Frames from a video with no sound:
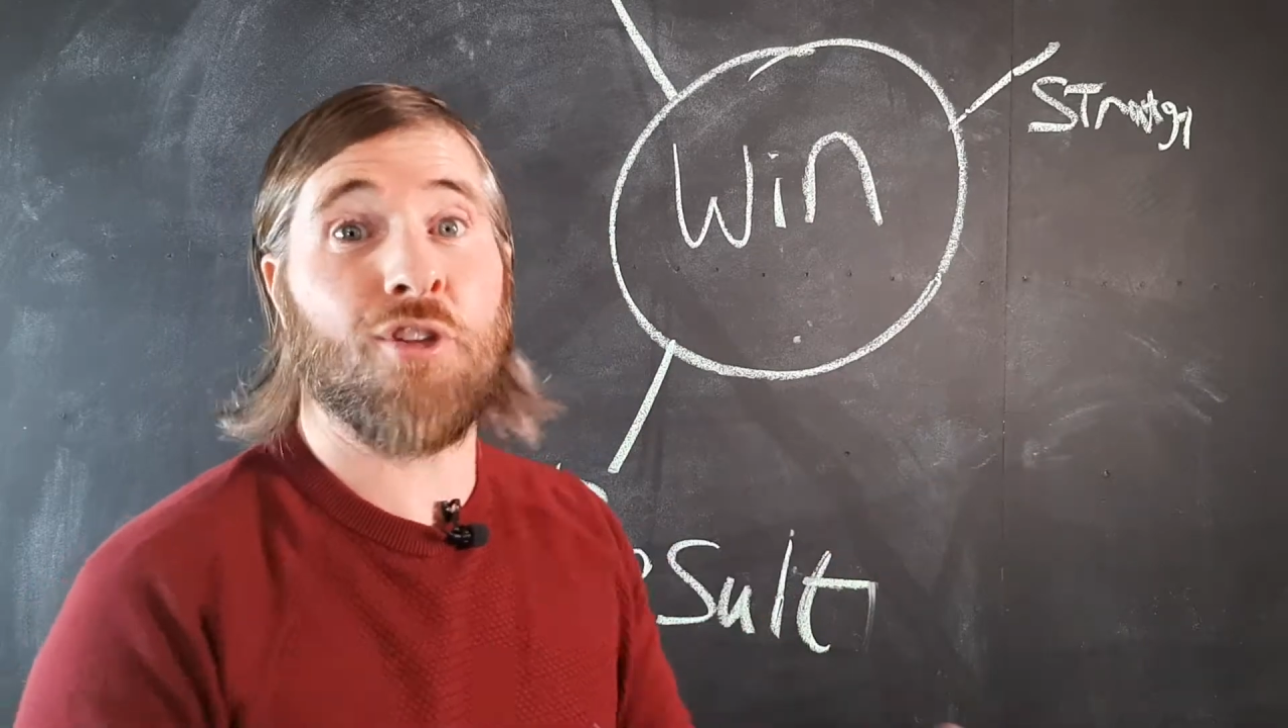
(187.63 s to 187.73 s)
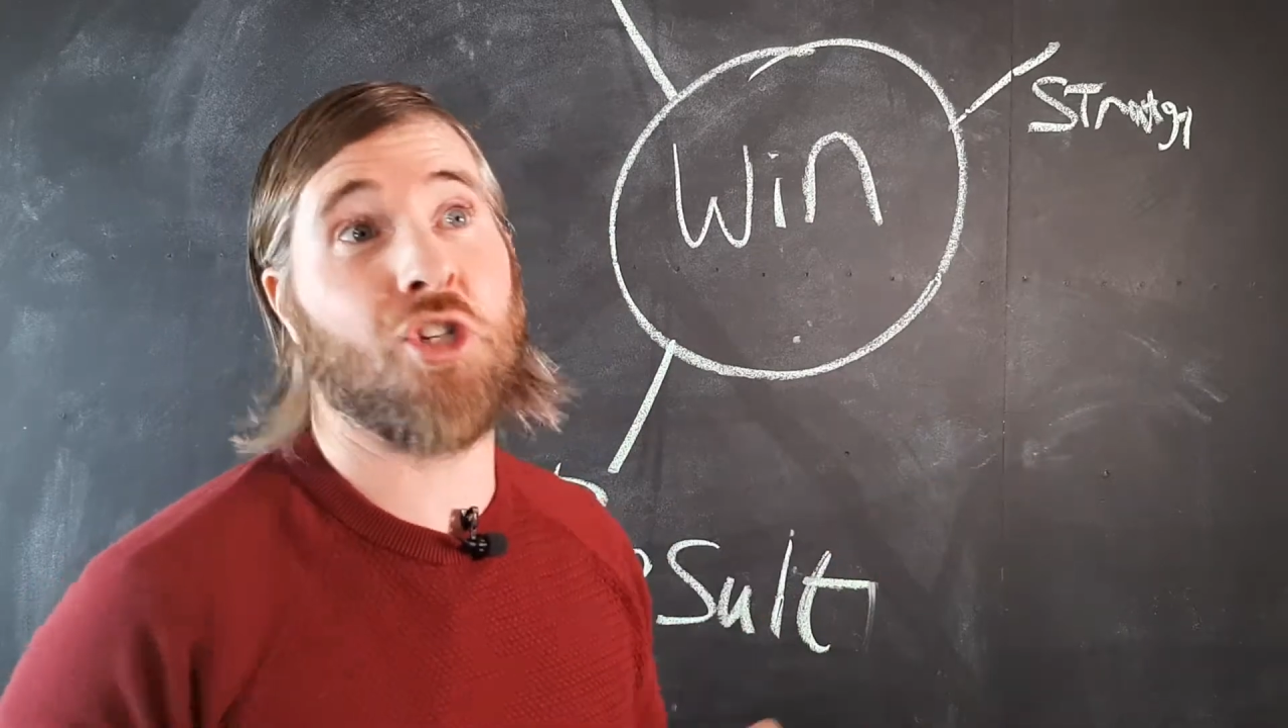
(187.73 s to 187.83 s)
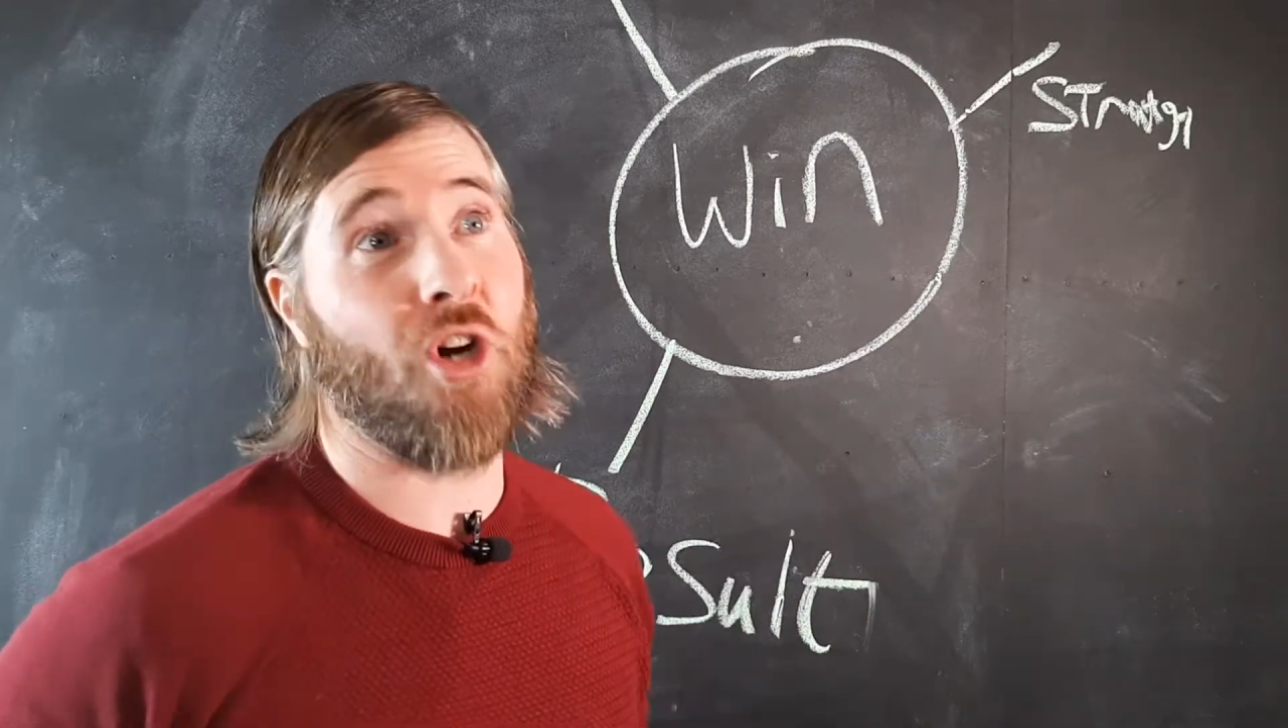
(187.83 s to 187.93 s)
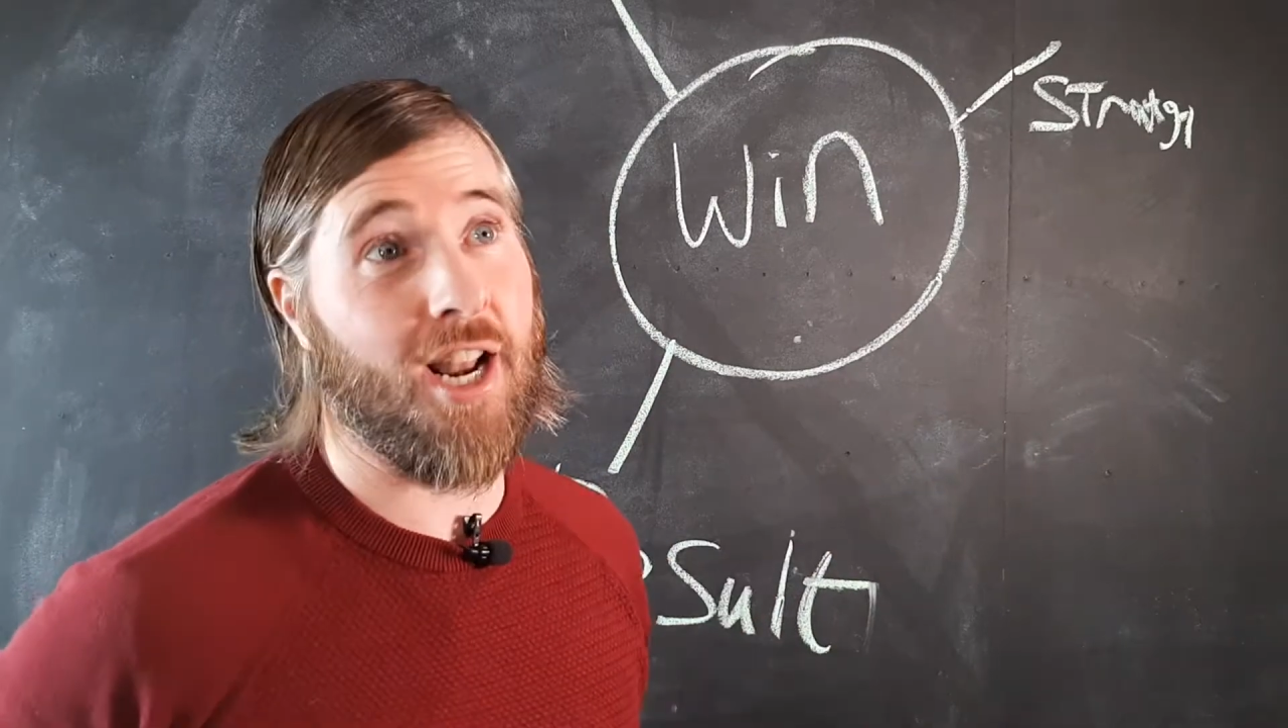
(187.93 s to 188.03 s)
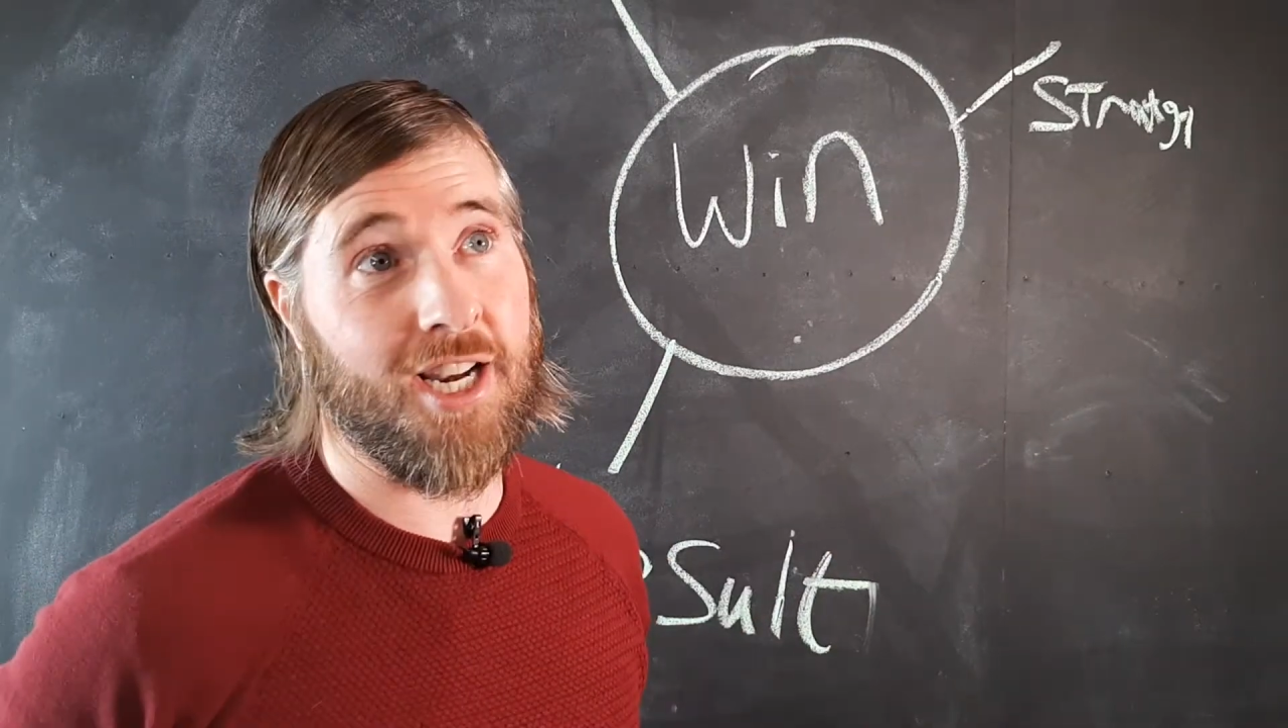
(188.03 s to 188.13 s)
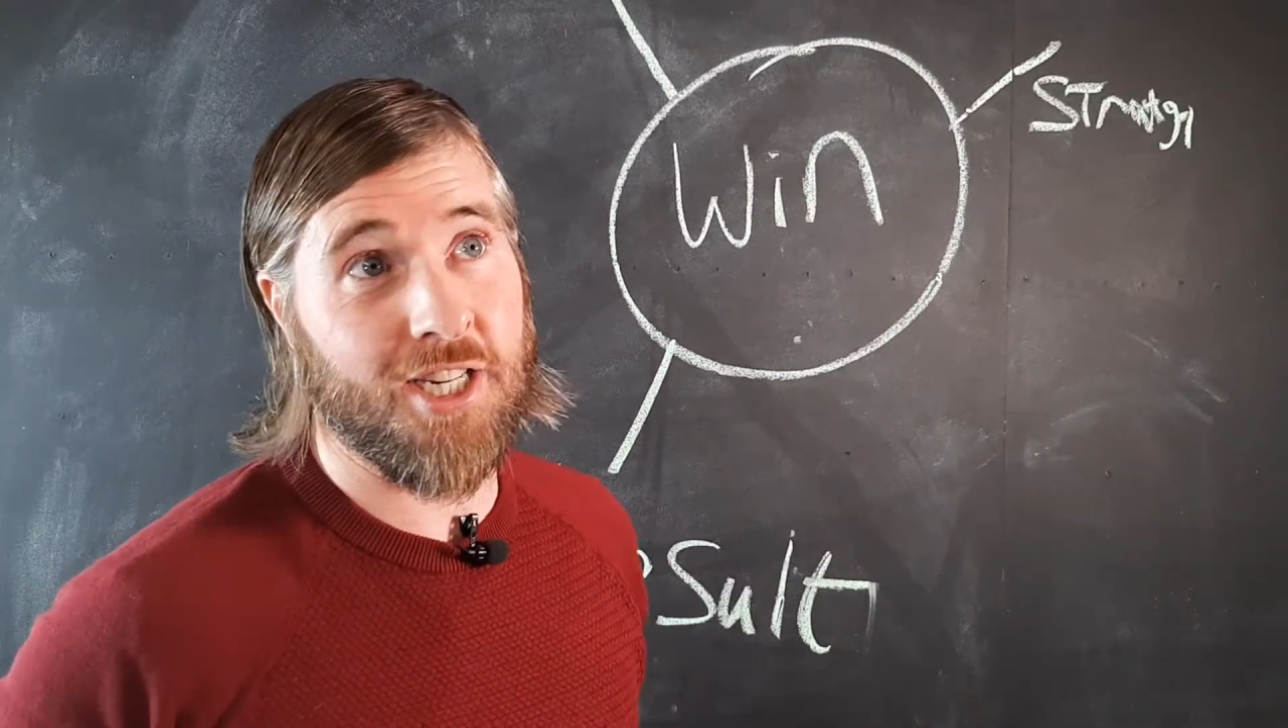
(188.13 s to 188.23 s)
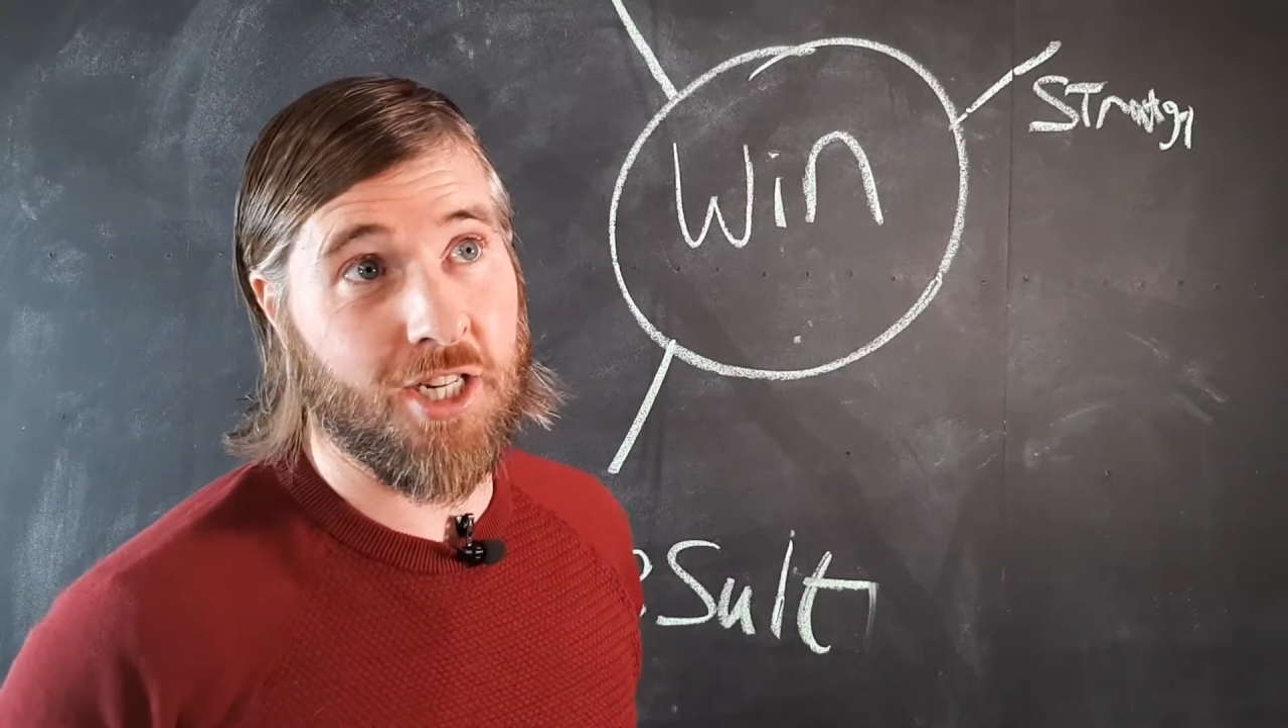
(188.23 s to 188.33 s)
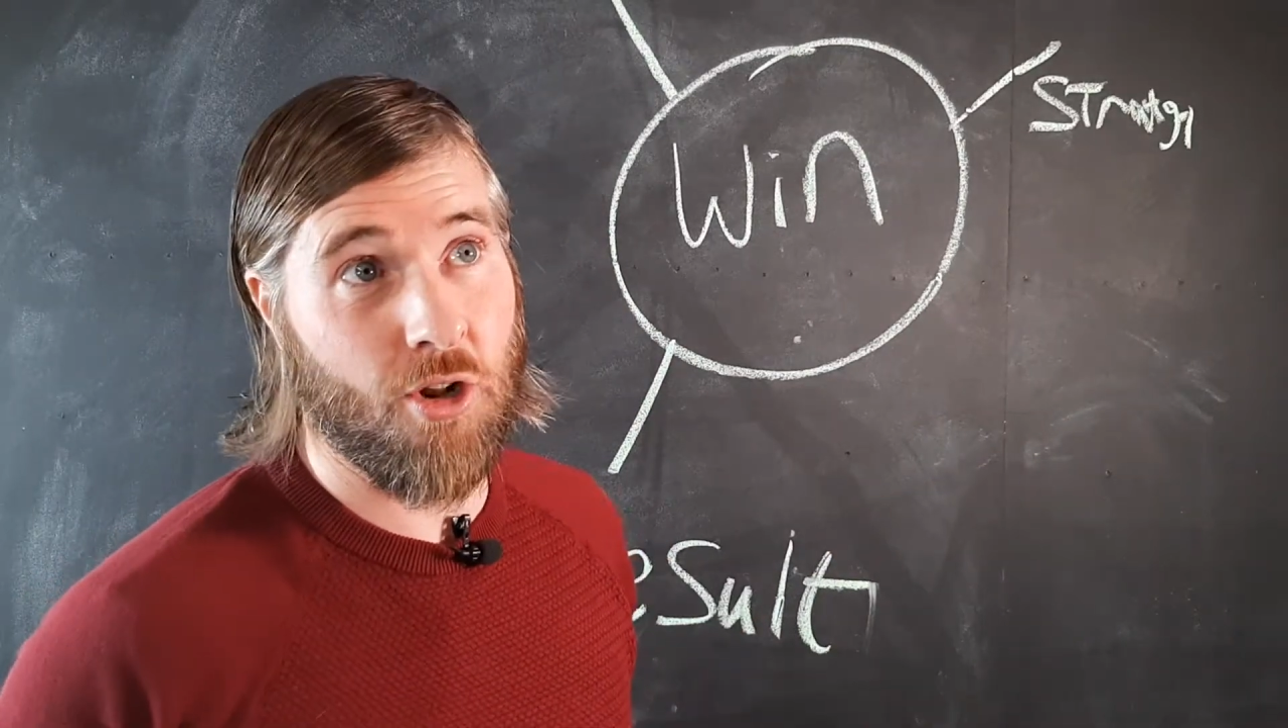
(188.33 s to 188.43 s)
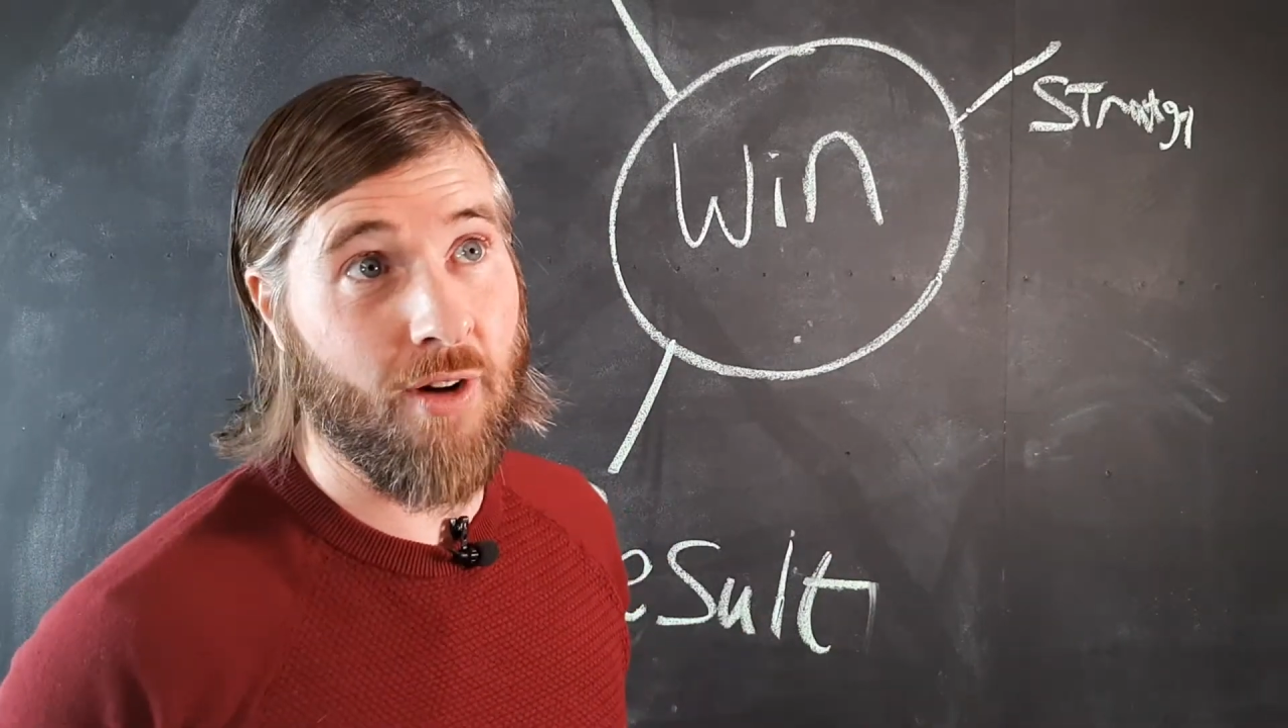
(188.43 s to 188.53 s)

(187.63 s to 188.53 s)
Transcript: strategies you've